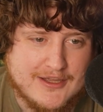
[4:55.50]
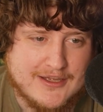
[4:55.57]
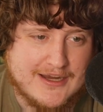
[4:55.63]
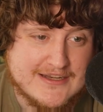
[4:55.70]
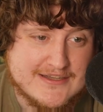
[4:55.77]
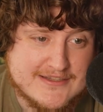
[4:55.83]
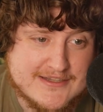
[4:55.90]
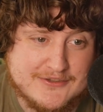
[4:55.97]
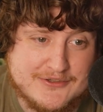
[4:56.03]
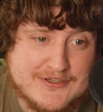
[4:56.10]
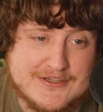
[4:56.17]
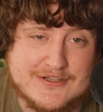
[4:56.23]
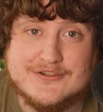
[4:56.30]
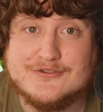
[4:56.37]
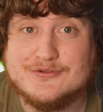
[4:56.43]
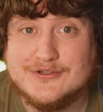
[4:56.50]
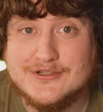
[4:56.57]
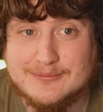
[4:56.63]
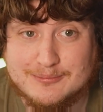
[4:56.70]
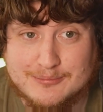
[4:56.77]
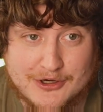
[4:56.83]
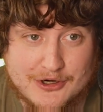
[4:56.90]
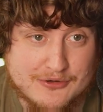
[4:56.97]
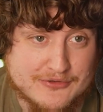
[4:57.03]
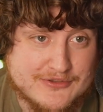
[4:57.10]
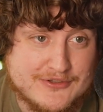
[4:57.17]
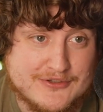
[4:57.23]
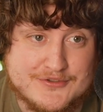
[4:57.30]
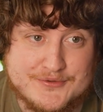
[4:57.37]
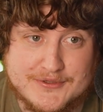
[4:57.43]
Ideally, you're doing
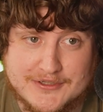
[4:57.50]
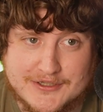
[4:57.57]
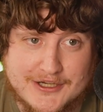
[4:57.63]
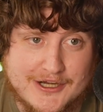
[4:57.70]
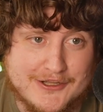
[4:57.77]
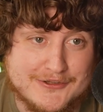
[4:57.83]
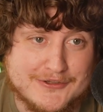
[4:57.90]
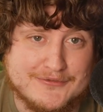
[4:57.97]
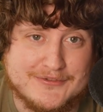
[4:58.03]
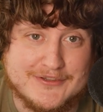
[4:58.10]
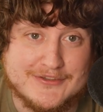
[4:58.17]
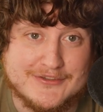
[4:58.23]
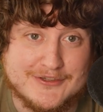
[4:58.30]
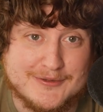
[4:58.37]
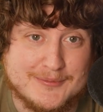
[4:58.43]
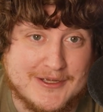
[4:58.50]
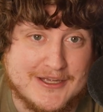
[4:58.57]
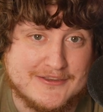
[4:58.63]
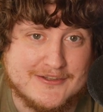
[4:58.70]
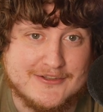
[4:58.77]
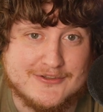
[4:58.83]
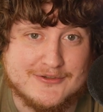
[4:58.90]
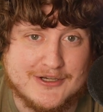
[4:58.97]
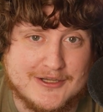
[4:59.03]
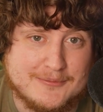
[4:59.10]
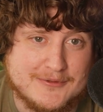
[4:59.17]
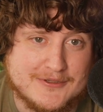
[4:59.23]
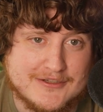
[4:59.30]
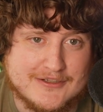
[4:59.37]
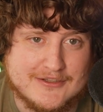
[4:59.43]
both. You're doing all of these good methods, right?
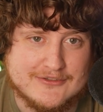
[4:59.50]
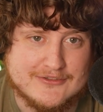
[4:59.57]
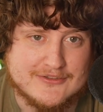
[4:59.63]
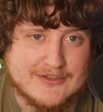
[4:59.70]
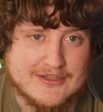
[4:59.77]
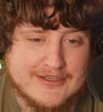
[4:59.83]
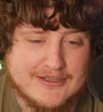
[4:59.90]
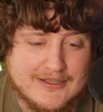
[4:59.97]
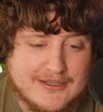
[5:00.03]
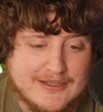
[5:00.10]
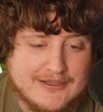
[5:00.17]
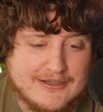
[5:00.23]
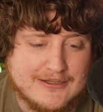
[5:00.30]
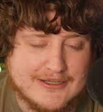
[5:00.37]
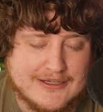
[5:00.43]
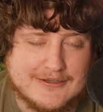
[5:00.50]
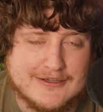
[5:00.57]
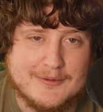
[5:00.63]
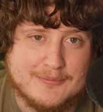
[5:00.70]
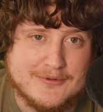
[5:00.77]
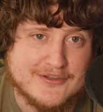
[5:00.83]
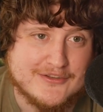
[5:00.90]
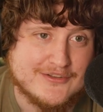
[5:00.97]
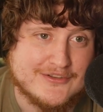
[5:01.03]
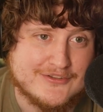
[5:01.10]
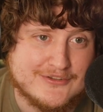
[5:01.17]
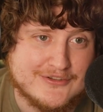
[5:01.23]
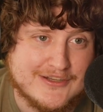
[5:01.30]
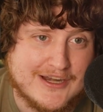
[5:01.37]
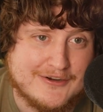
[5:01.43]
Because Like a business
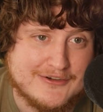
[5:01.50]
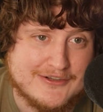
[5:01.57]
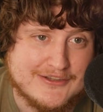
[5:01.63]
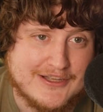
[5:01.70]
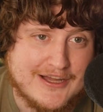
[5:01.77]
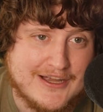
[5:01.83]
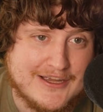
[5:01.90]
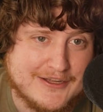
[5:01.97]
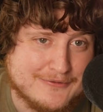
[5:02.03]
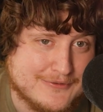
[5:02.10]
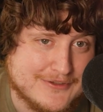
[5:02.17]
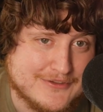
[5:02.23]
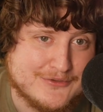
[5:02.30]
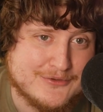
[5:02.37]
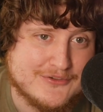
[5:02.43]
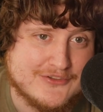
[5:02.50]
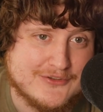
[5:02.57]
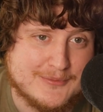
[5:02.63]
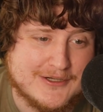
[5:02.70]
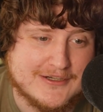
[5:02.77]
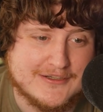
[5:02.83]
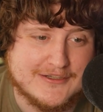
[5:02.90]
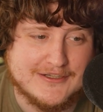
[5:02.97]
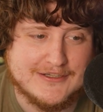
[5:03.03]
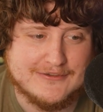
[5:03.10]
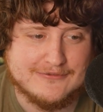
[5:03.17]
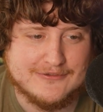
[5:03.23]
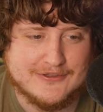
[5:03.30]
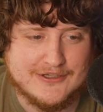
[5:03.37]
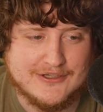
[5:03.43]
should not rely on one source of
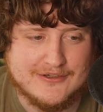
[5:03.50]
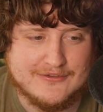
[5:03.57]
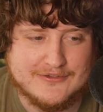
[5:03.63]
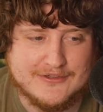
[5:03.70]
marketing for all of our